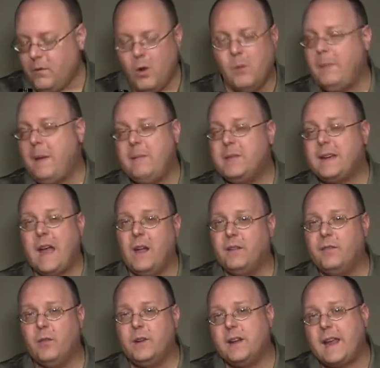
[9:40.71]
or maybe the
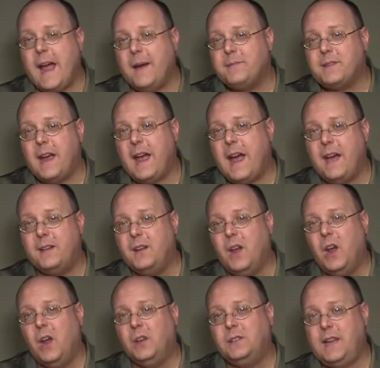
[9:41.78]
California cabs I had
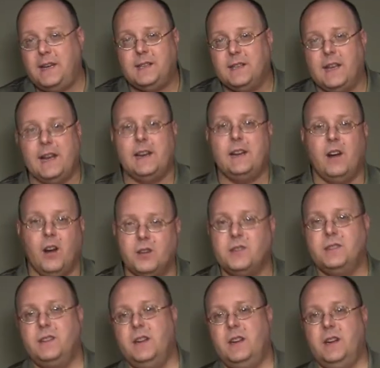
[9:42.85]
tasted like an
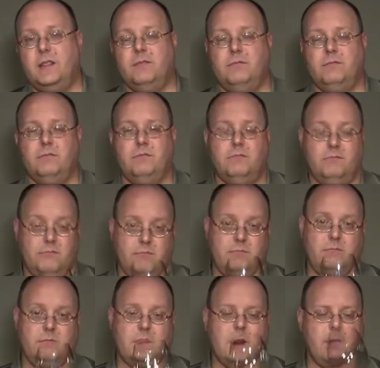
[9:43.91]
Argentinian
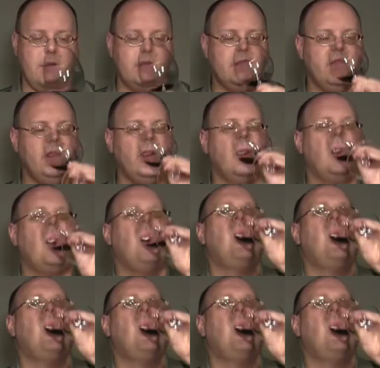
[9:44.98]
Cabernet Sauvignon.